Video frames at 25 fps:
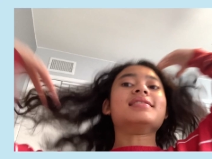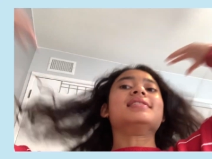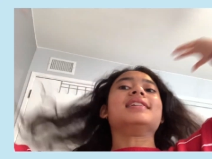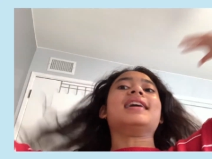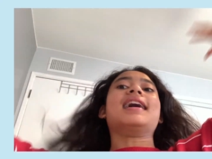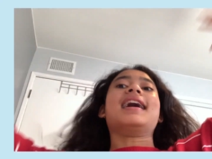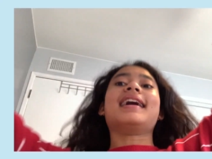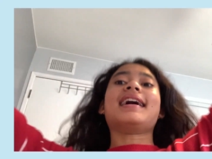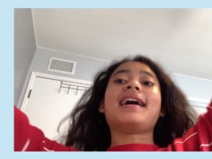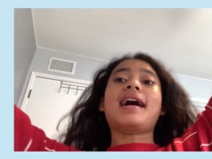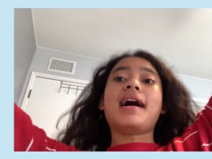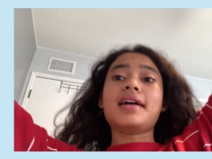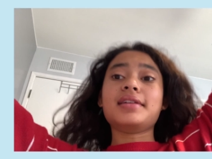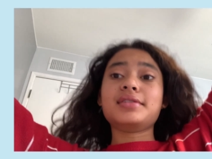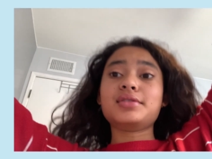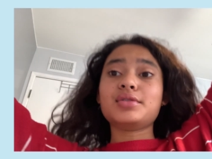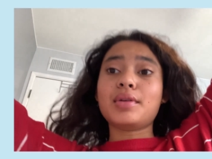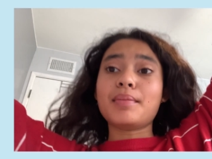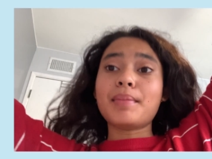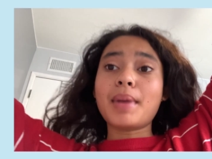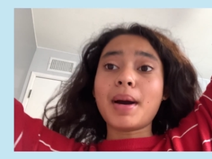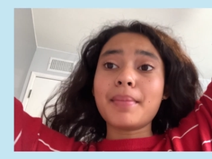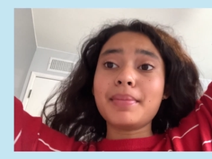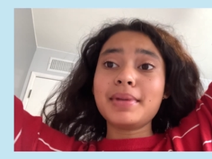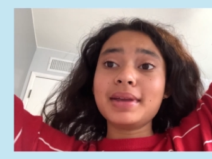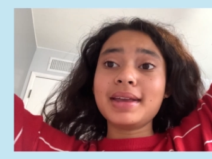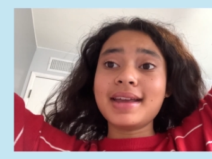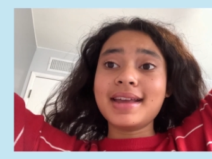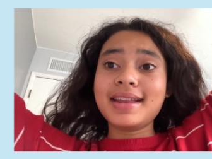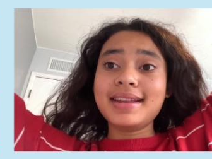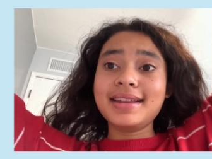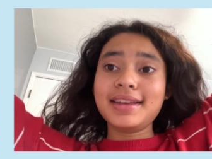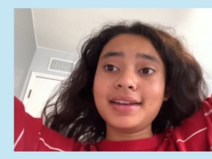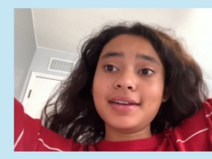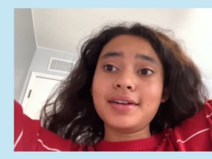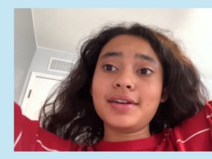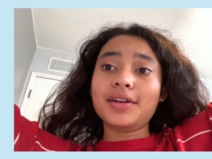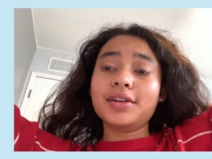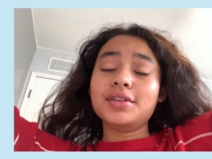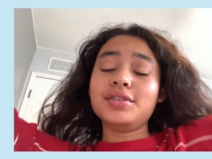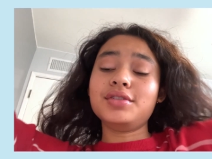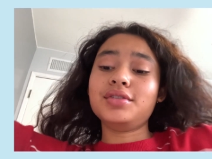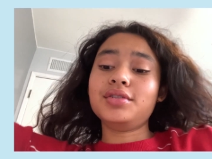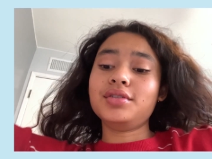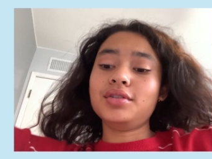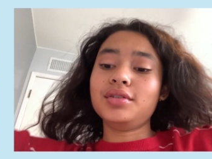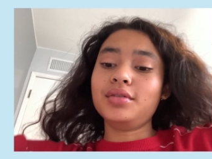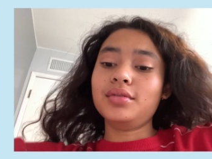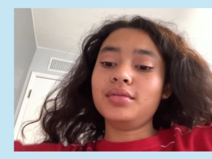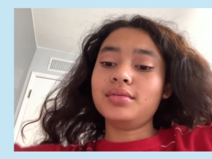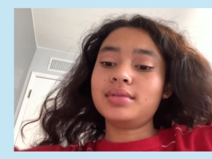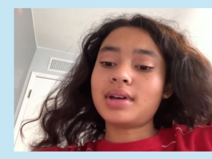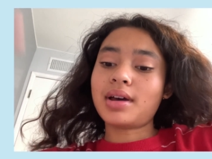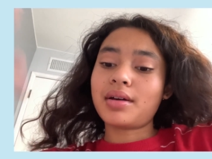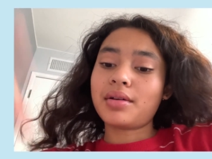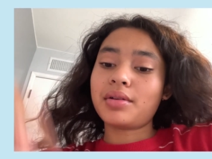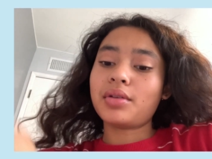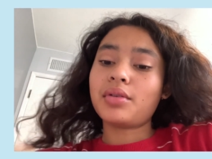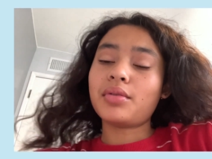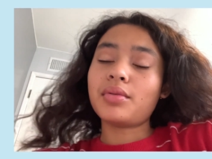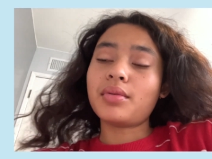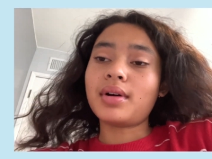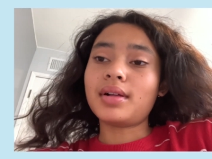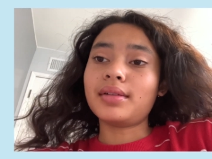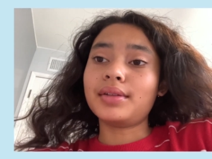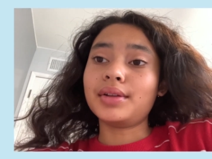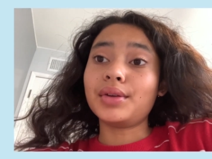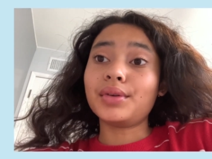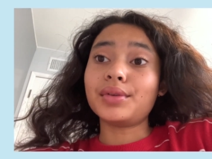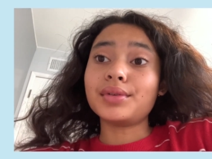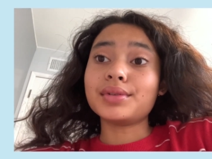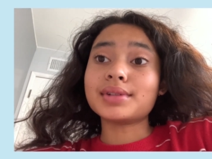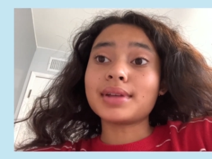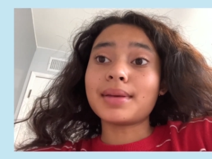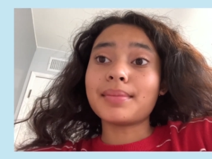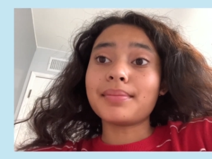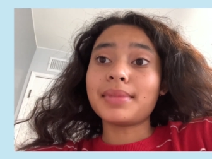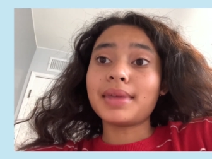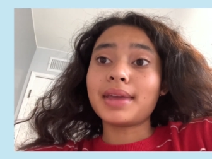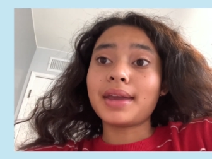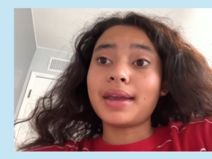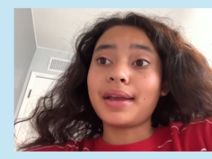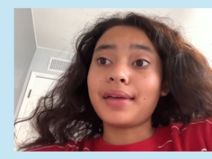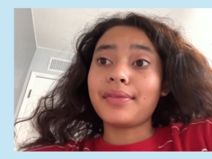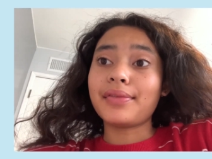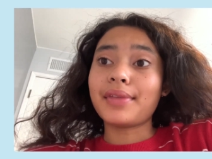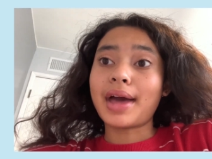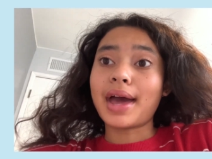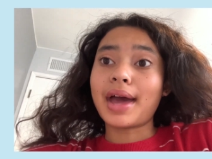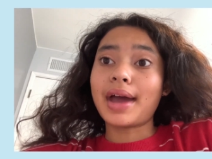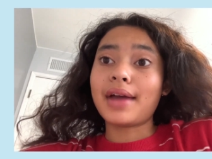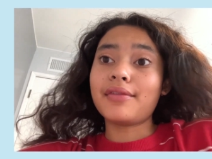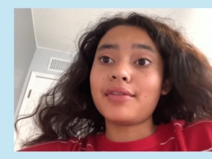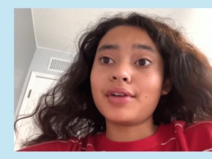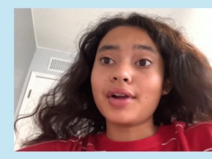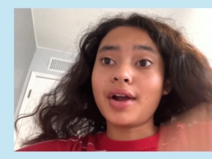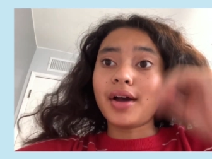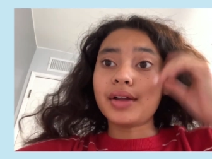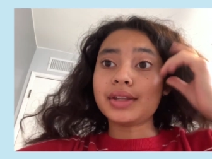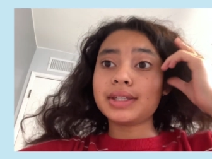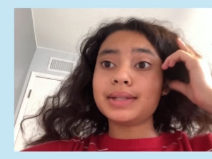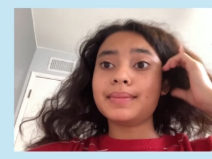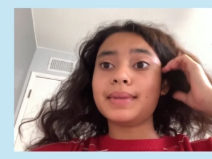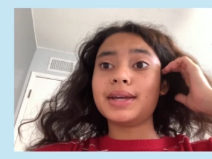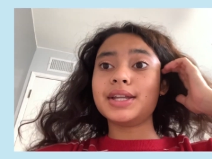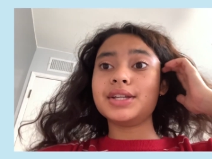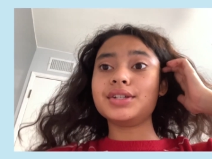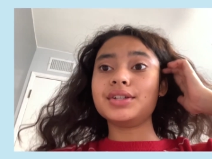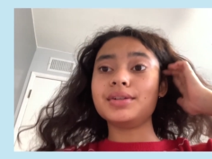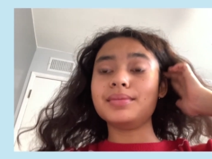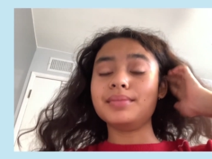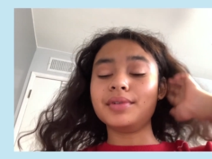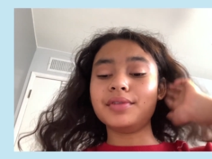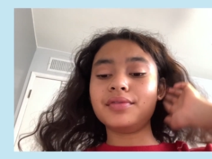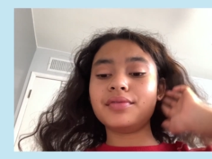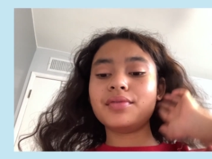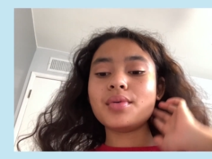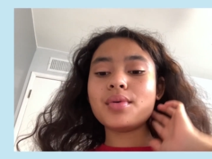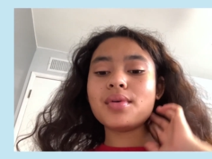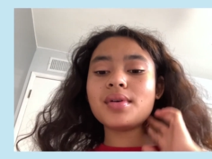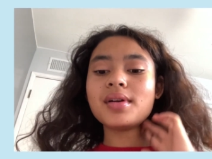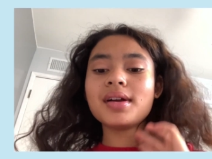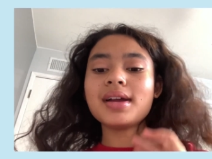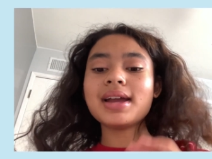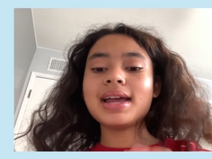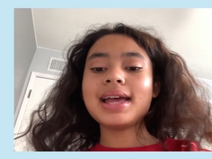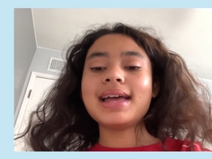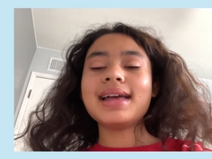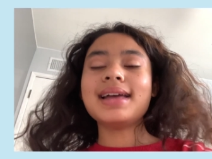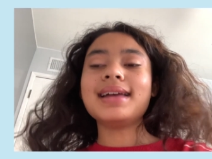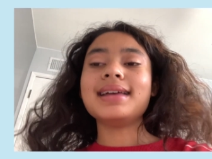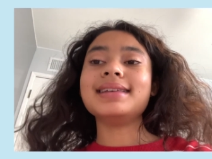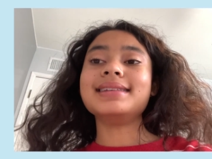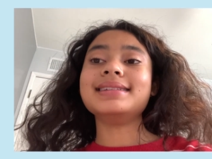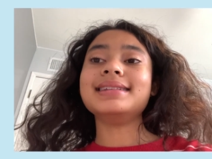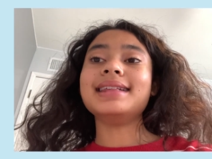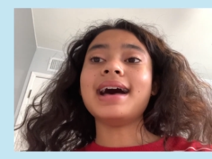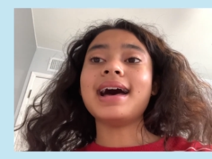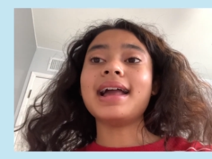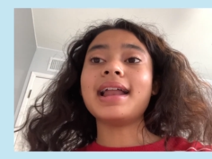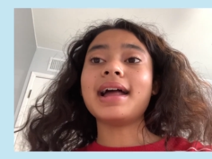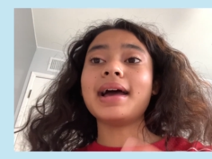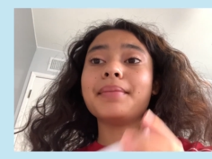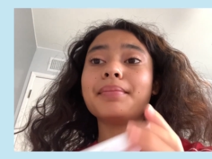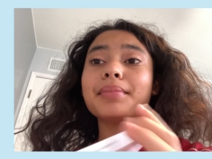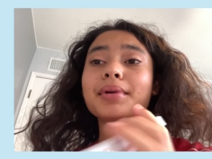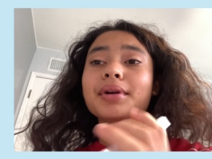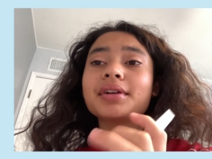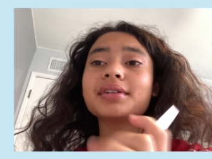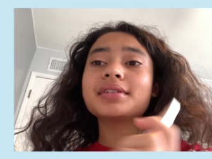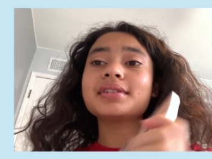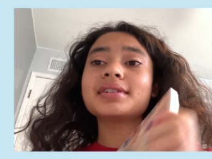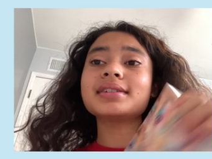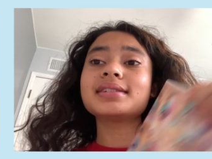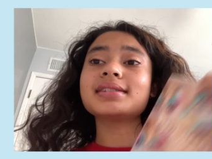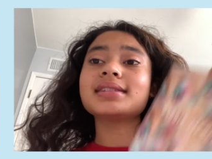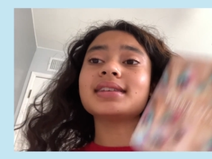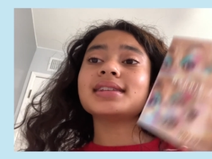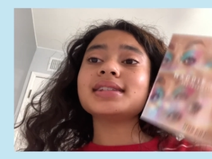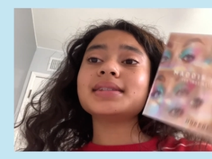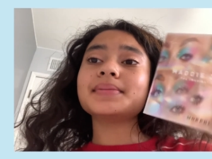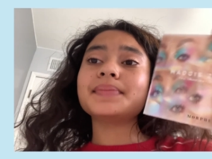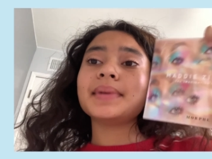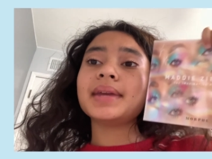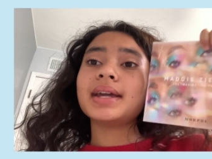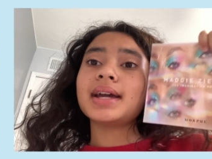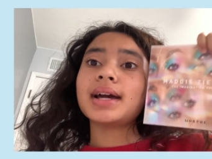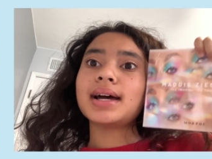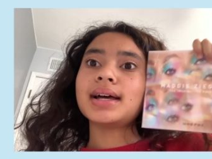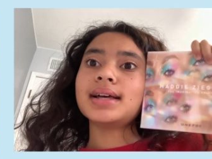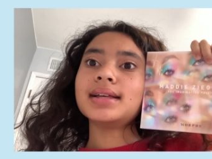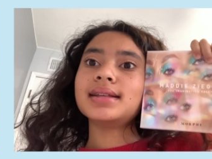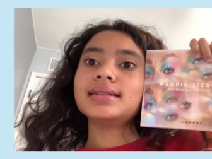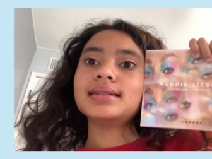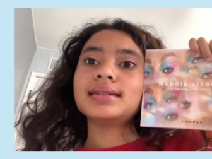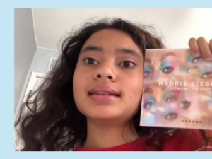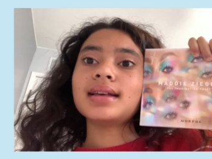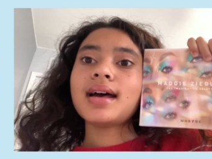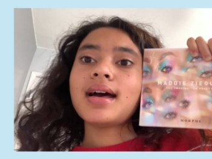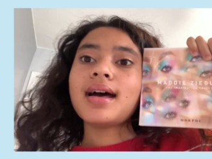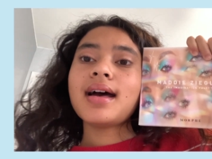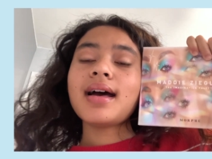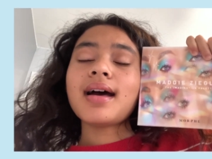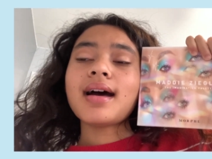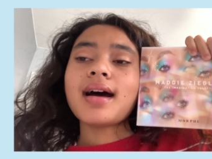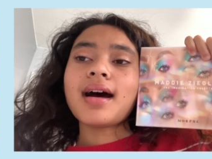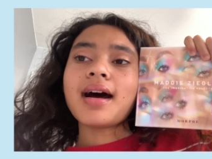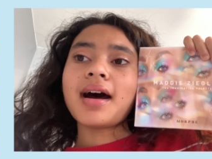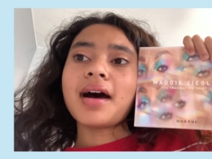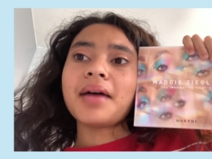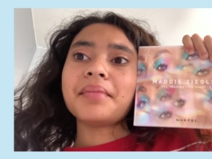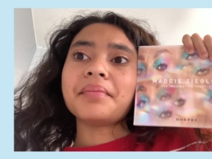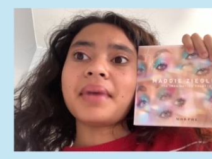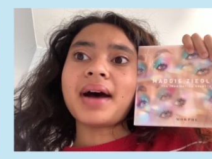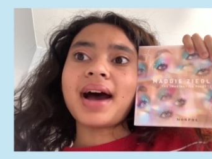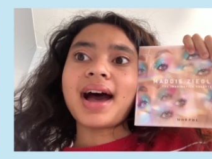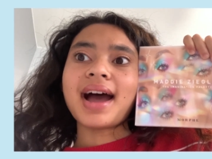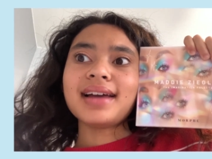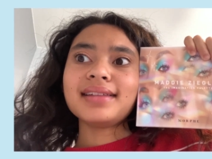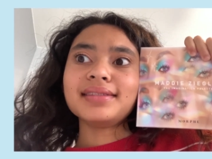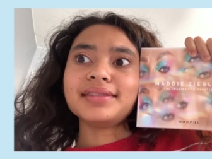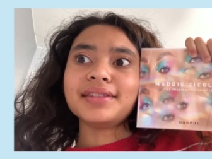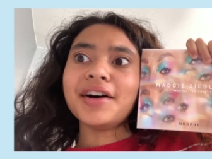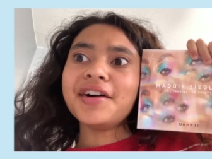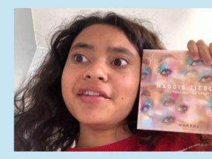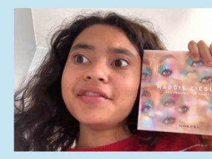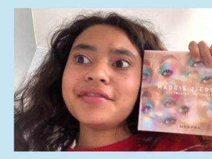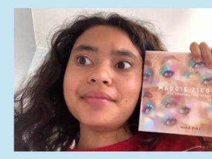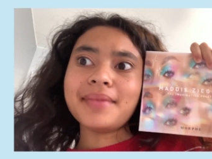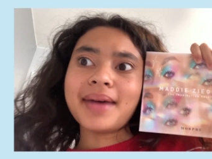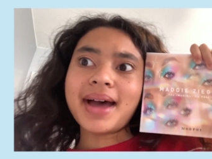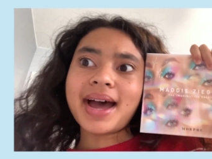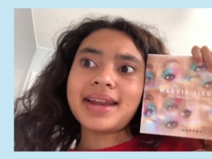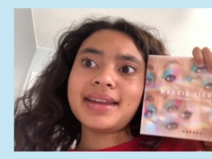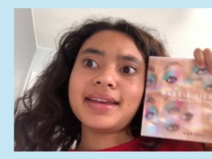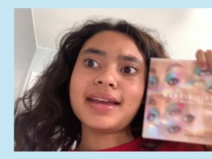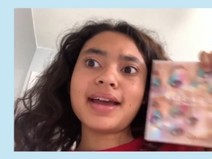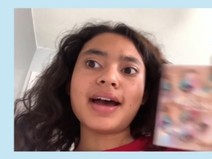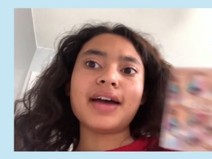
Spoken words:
Hi guys, so I'm popping in here to tell you a little something that I forgot to mention before, is that I purchased this because I love Maddie.